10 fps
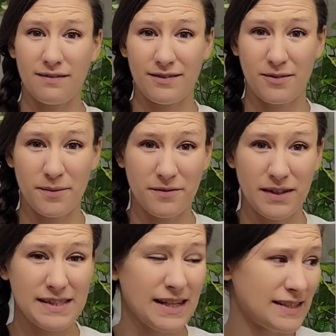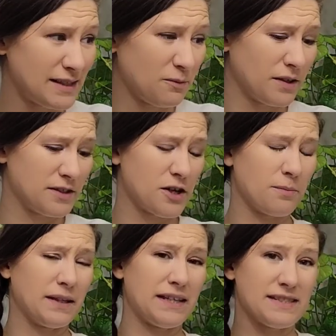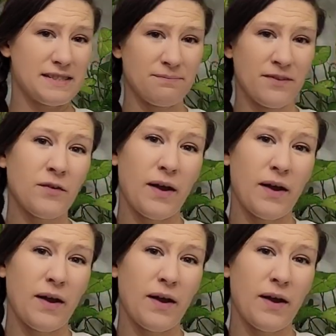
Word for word: my coffee from the fungus gnats and we're gonna talk plants,